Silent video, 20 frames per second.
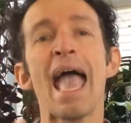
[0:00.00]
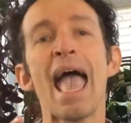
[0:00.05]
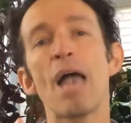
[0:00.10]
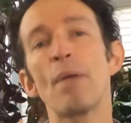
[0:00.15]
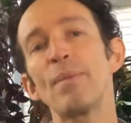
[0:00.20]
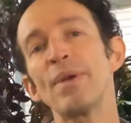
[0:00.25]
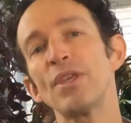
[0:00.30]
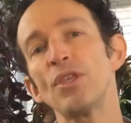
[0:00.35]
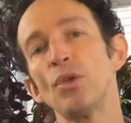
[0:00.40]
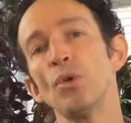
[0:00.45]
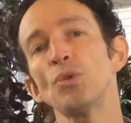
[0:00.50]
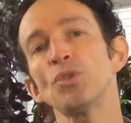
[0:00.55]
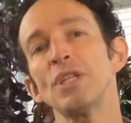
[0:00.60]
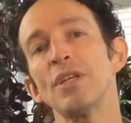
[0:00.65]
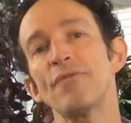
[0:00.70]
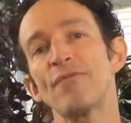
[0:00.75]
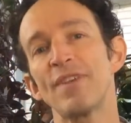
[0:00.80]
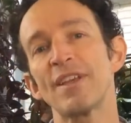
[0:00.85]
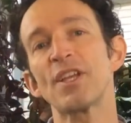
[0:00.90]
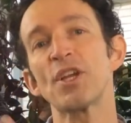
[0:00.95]
and we
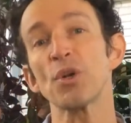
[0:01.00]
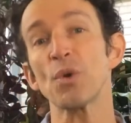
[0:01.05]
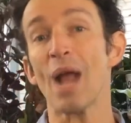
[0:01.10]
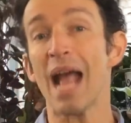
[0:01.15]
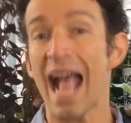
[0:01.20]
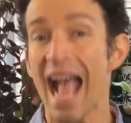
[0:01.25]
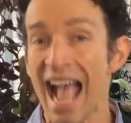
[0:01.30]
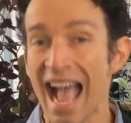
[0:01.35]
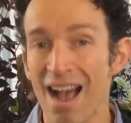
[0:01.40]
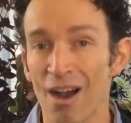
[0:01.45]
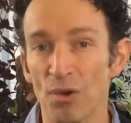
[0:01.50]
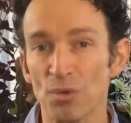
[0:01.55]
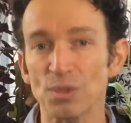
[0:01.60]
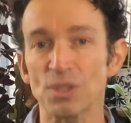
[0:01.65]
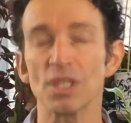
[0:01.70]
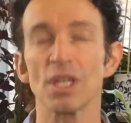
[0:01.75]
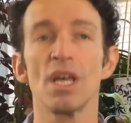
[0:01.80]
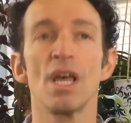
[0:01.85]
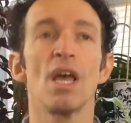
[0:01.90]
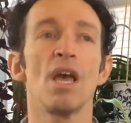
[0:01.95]
usually figure
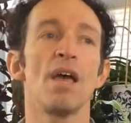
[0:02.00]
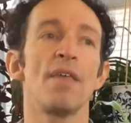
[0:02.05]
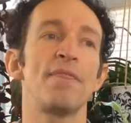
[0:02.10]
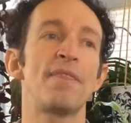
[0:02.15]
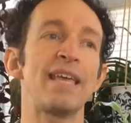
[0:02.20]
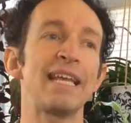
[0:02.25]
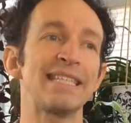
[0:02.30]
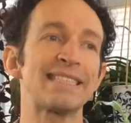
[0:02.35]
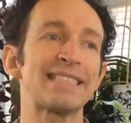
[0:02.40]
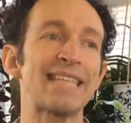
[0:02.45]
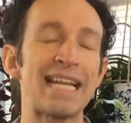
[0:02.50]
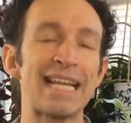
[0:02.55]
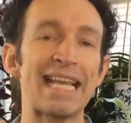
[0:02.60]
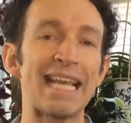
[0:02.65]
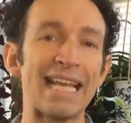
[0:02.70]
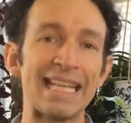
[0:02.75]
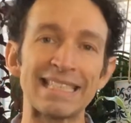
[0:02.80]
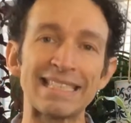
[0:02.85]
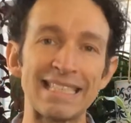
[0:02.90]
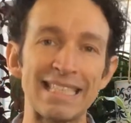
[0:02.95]
out the
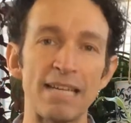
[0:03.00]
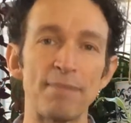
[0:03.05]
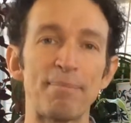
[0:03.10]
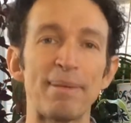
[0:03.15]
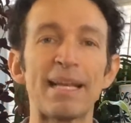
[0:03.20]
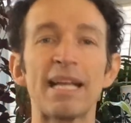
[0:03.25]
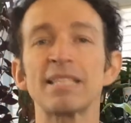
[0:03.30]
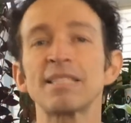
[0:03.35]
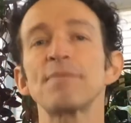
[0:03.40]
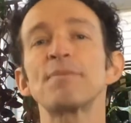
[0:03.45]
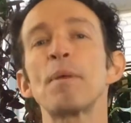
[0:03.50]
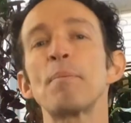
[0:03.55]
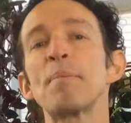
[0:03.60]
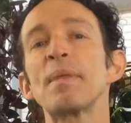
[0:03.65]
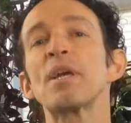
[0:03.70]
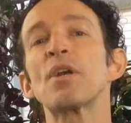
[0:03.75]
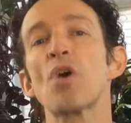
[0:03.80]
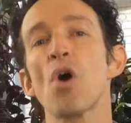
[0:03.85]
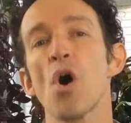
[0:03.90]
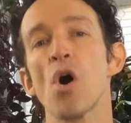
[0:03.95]
inciting incident because of
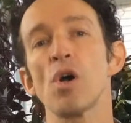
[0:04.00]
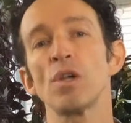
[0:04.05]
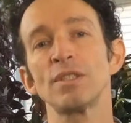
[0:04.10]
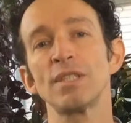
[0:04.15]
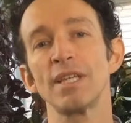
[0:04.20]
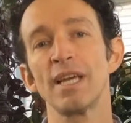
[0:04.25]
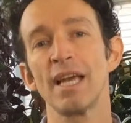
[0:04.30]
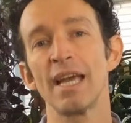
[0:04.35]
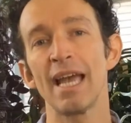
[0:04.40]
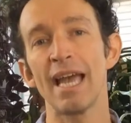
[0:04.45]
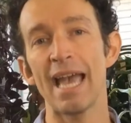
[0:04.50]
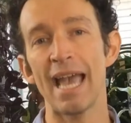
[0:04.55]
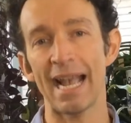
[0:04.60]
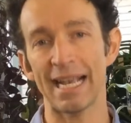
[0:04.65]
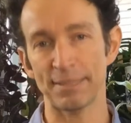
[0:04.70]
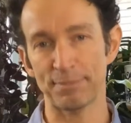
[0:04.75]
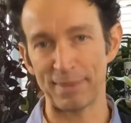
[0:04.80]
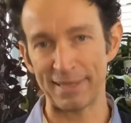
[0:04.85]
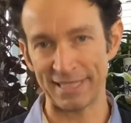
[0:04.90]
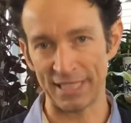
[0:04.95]
something called
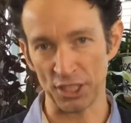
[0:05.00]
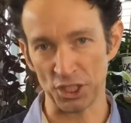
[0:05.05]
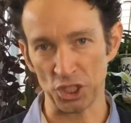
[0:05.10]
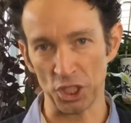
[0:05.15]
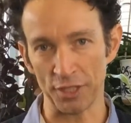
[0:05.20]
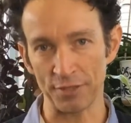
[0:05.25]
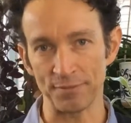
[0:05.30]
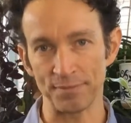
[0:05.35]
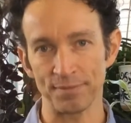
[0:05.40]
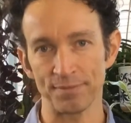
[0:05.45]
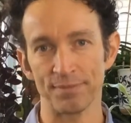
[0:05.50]
exposition.